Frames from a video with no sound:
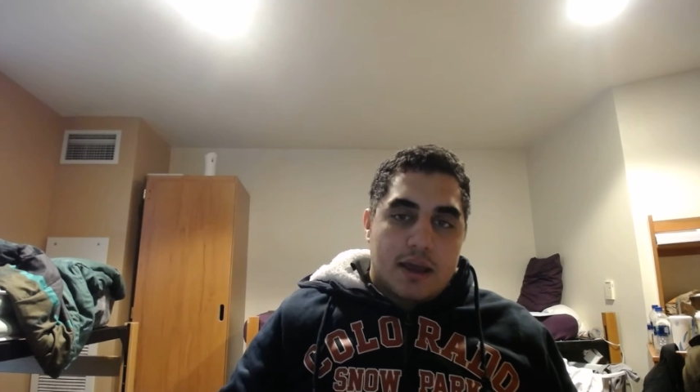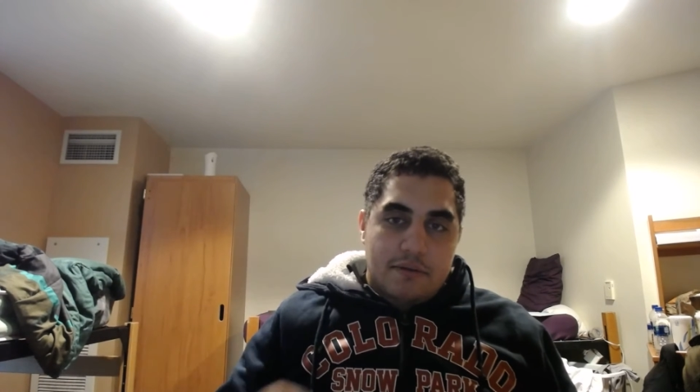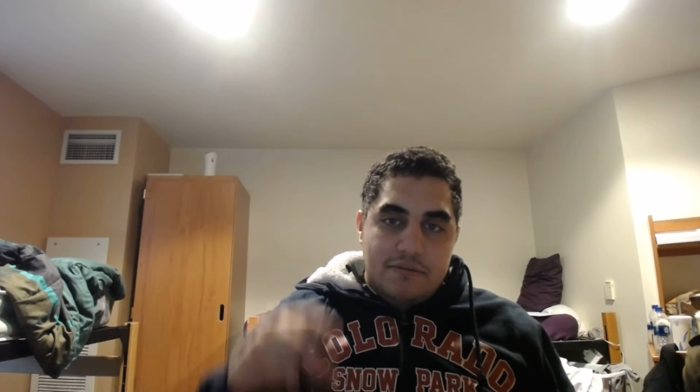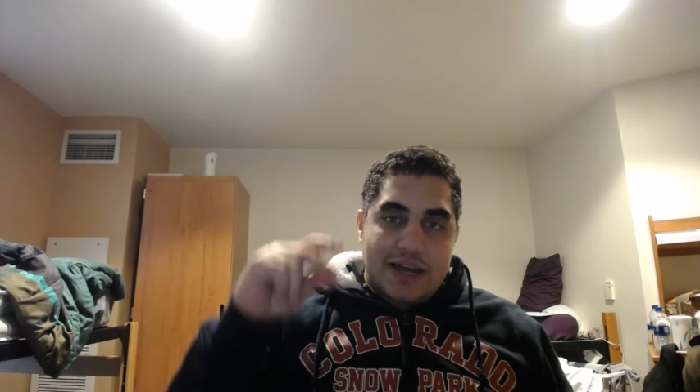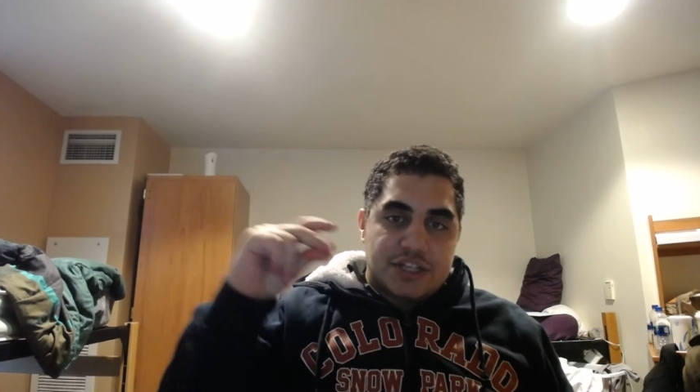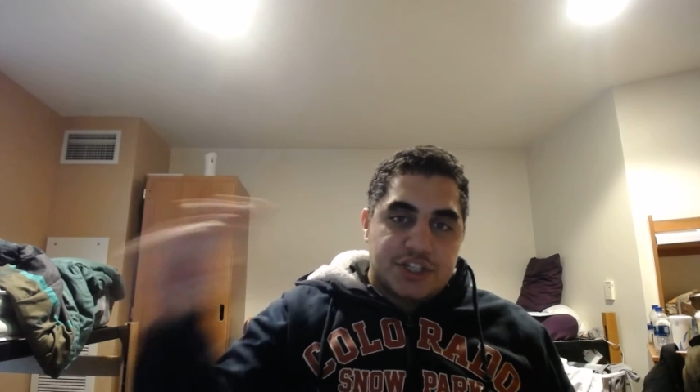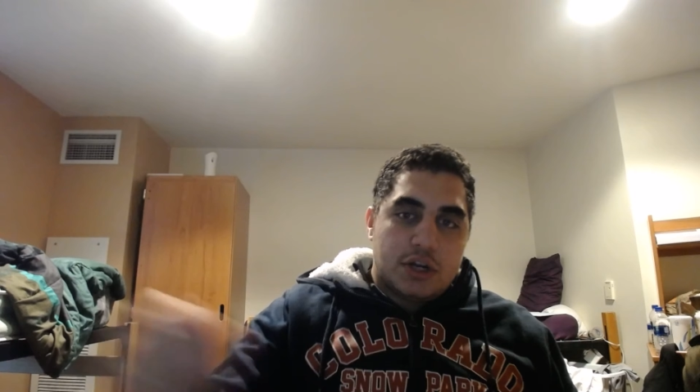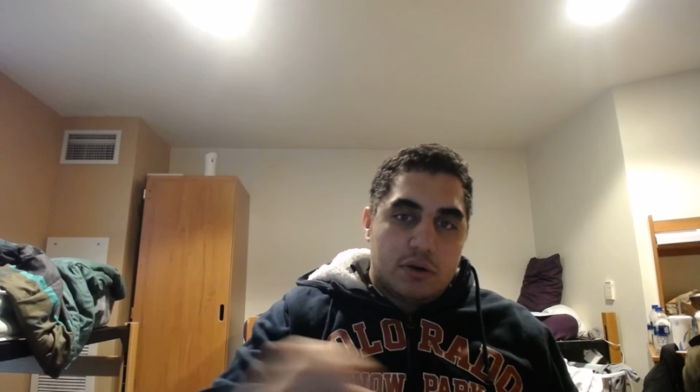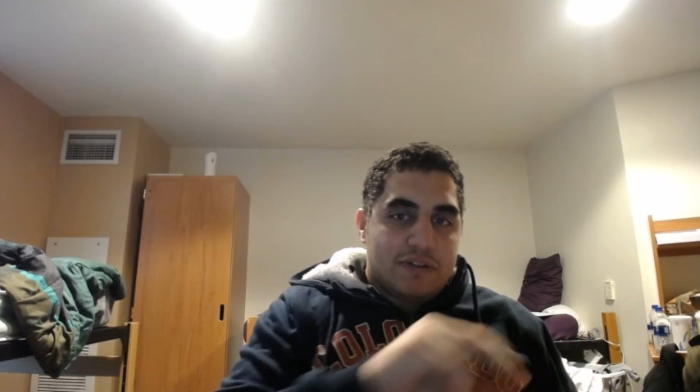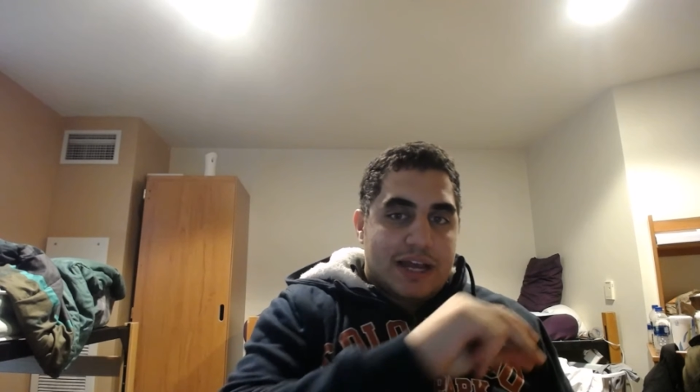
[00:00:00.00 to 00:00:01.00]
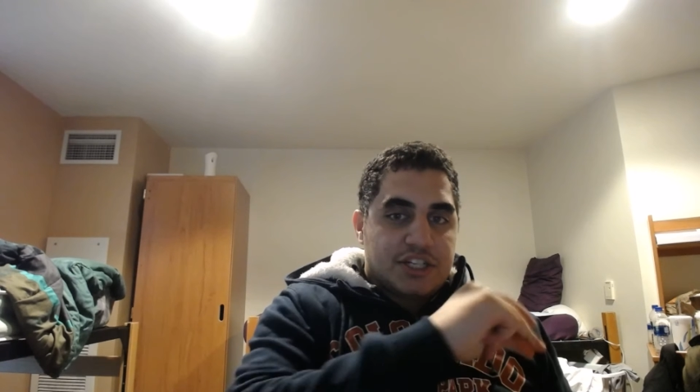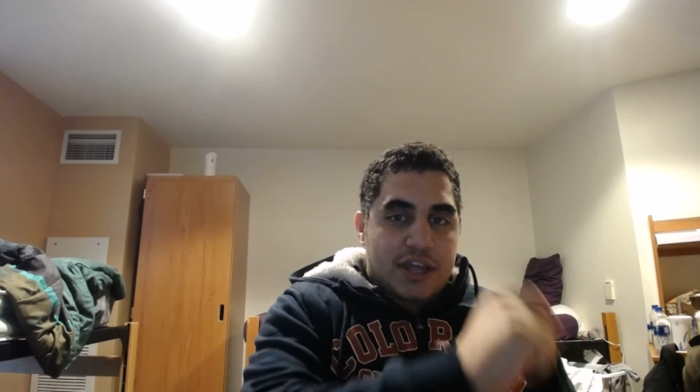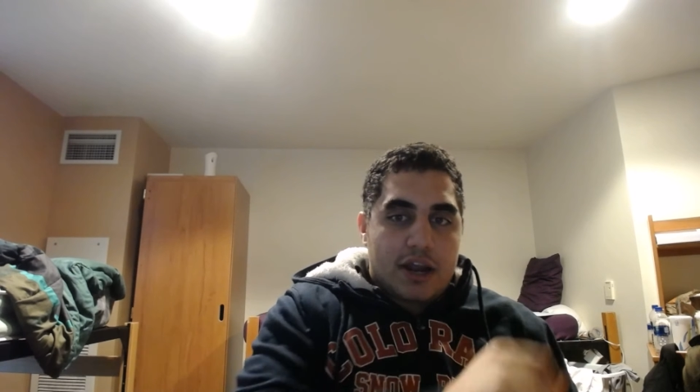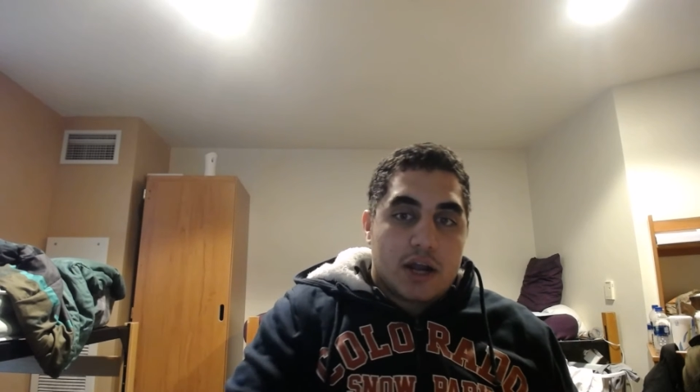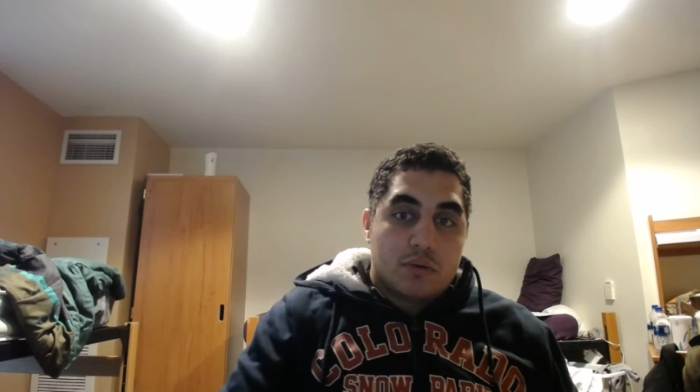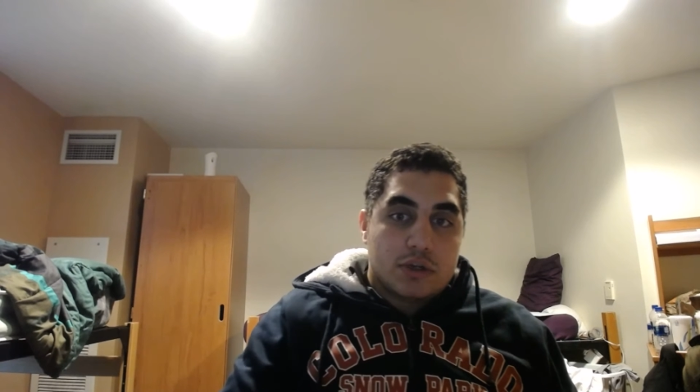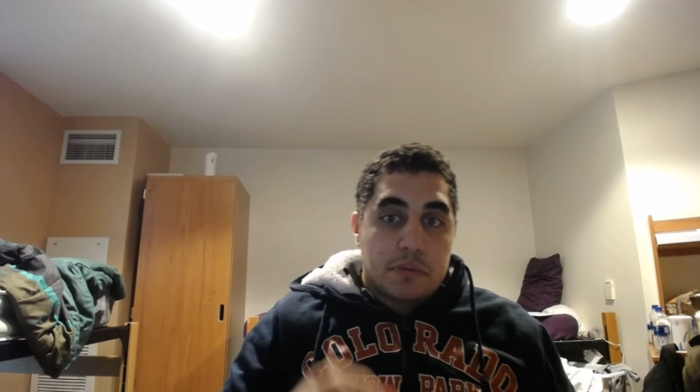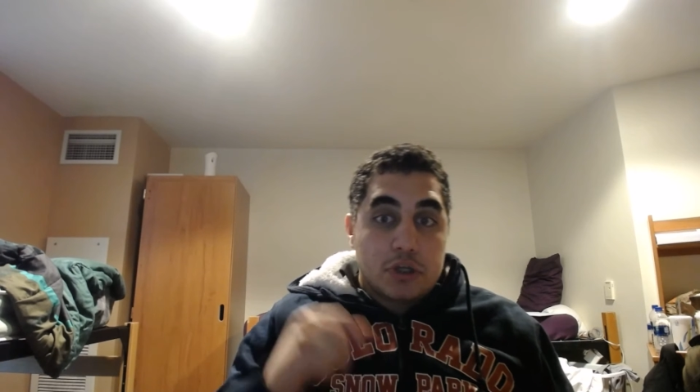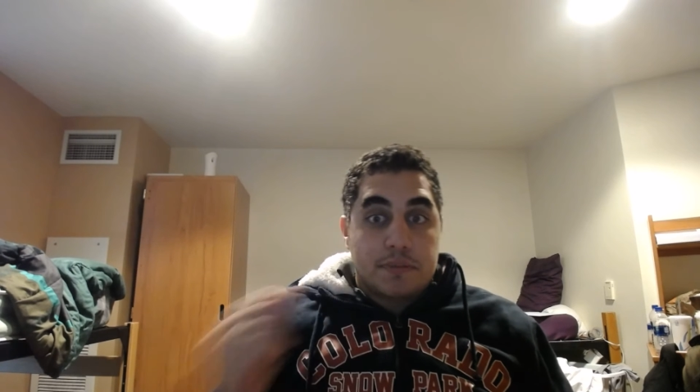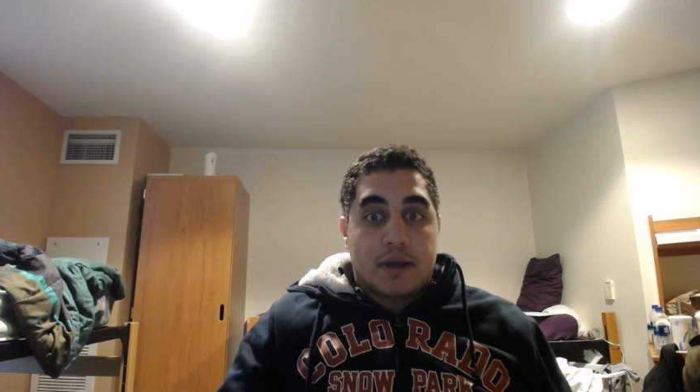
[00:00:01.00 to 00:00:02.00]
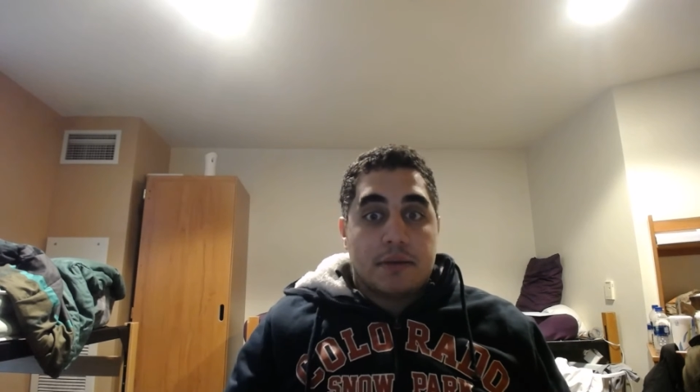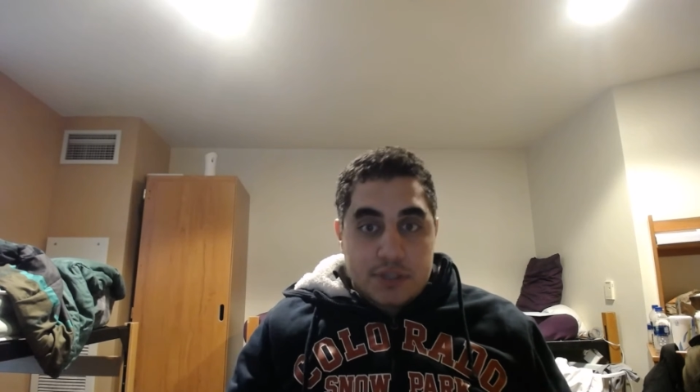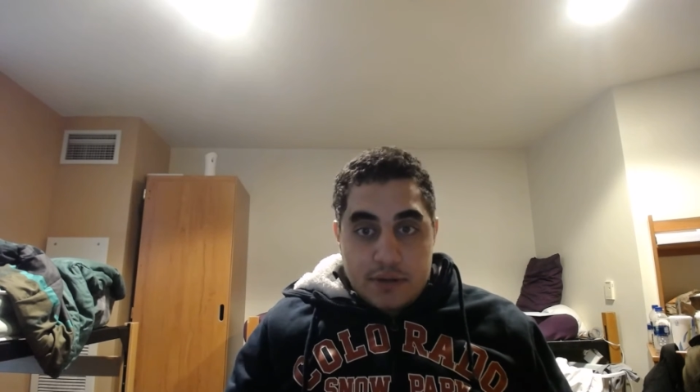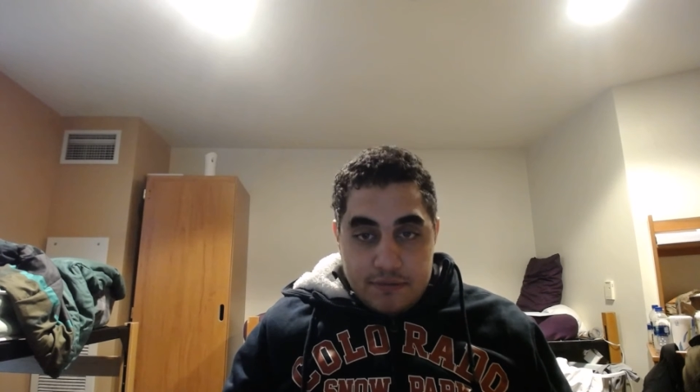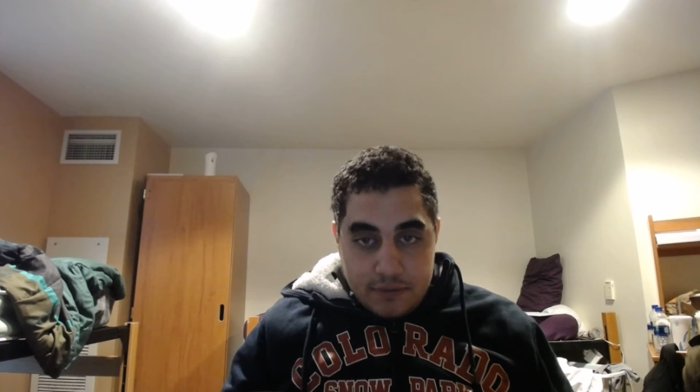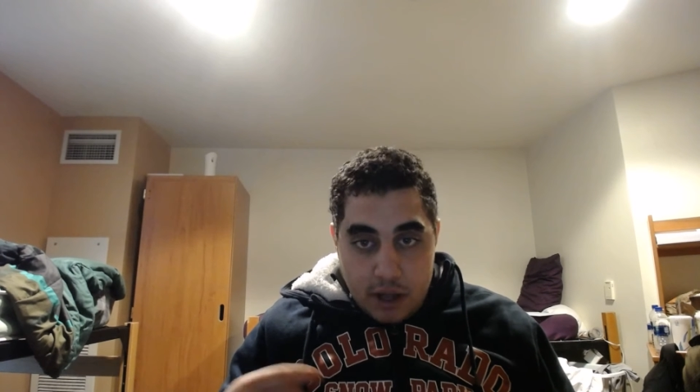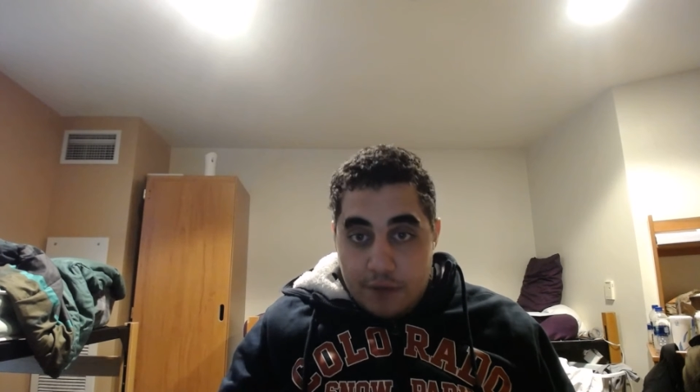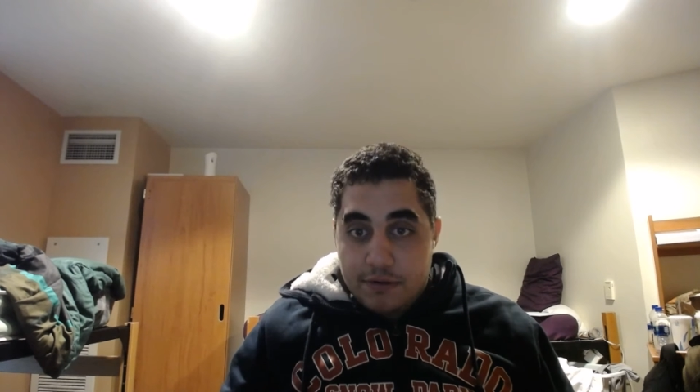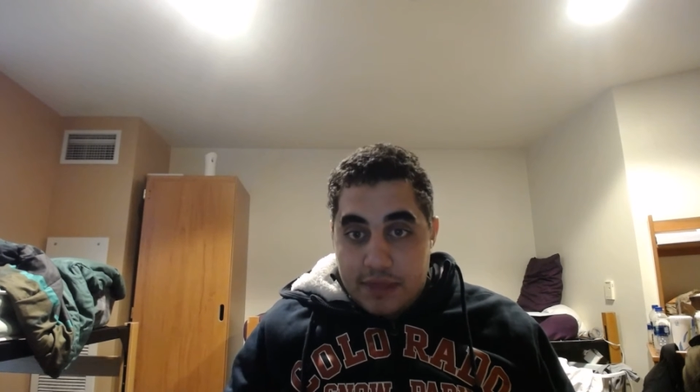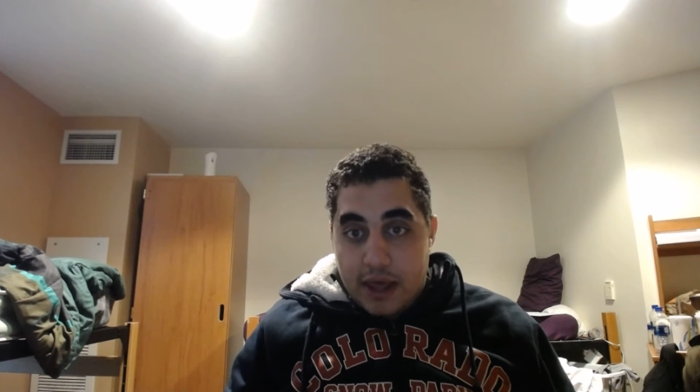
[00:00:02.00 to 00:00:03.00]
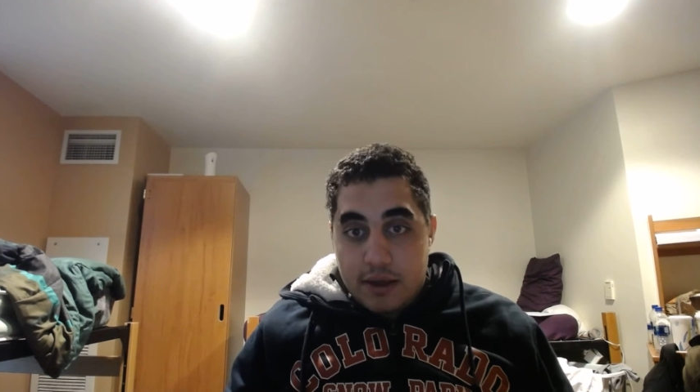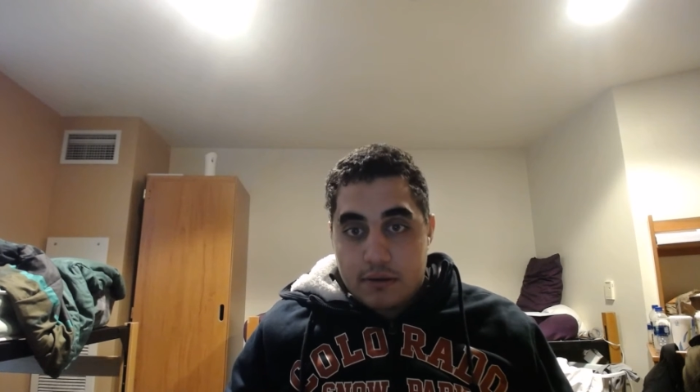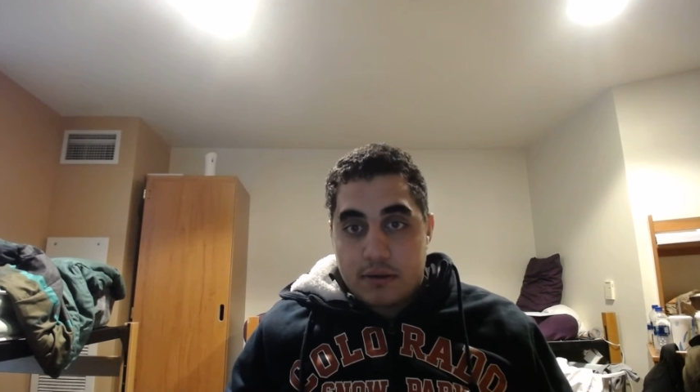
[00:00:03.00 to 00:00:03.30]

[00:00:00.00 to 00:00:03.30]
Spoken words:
A flash here, a flash there, and we're supposed to pick up stuff off of that.